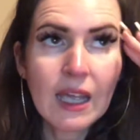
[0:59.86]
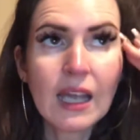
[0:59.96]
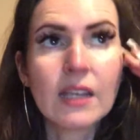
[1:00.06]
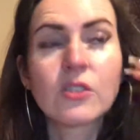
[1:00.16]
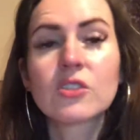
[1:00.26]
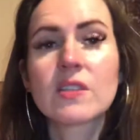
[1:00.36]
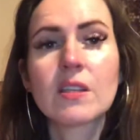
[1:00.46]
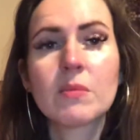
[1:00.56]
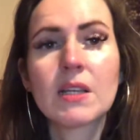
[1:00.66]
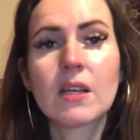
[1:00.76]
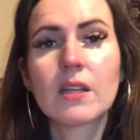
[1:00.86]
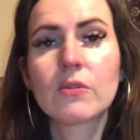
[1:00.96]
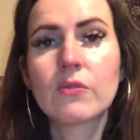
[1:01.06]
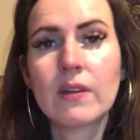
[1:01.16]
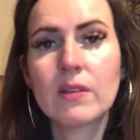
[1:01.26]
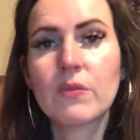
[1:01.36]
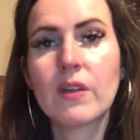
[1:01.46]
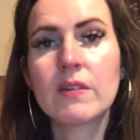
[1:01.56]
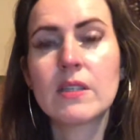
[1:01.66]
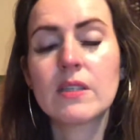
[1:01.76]
And you're just going to be like very,
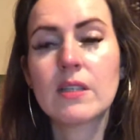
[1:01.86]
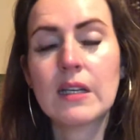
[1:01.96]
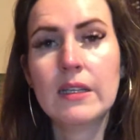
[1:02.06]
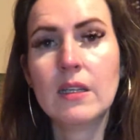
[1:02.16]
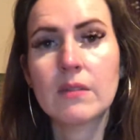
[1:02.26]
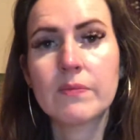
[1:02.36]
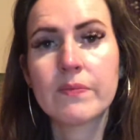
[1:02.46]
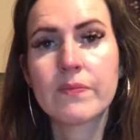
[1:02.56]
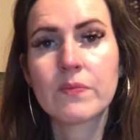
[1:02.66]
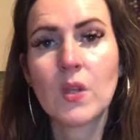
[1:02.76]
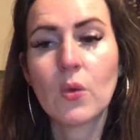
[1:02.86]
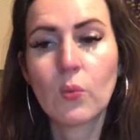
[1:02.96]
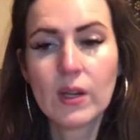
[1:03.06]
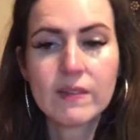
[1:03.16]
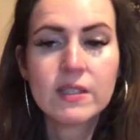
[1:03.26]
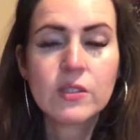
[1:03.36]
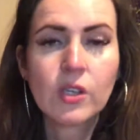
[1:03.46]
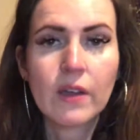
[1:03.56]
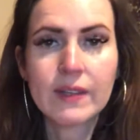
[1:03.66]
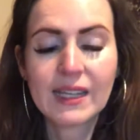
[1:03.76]
very clear where it is you're
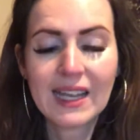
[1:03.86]
going,